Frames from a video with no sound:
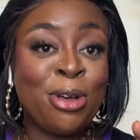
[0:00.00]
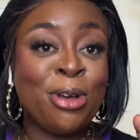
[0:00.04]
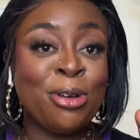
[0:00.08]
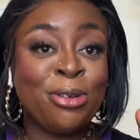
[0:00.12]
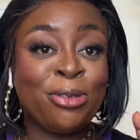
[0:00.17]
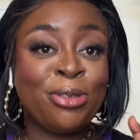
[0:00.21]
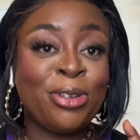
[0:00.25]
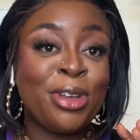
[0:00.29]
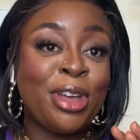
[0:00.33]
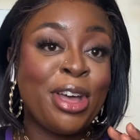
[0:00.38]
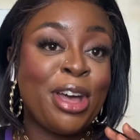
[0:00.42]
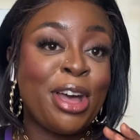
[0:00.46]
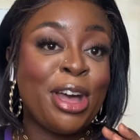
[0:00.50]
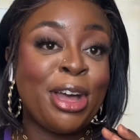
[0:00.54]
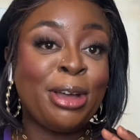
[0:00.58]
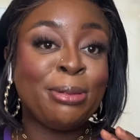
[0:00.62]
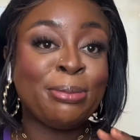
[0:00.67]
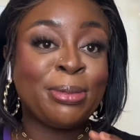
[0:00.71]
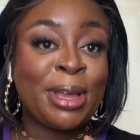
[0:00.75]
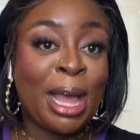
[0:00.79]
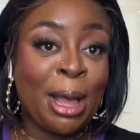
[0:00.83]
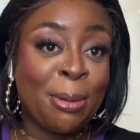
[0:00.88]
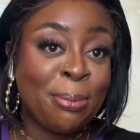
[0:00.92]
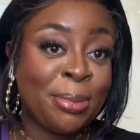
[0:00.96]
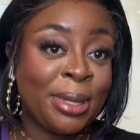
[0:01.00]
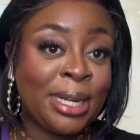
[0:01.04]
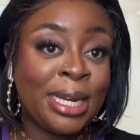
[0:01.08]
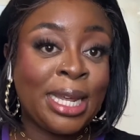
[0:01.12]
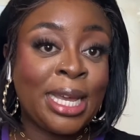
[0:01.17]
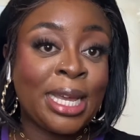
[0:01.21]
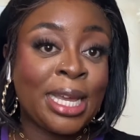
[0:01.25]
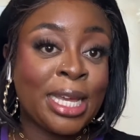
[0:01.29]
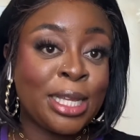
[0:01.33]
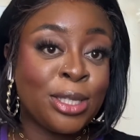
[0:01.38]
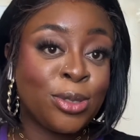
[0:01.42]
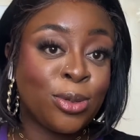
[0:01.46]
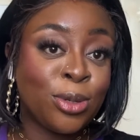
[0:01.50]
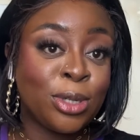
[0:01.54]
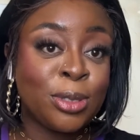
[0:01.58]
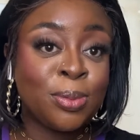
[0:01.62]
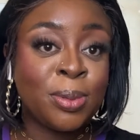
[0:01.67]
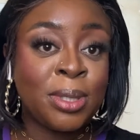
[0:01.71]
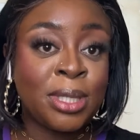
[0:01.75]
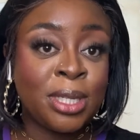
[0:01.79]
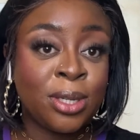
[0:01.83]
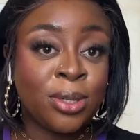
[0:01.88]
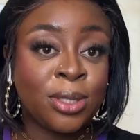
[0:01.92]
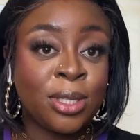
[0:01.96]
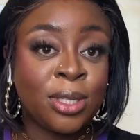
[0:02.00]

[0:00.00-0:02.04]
of gambling endorsement deals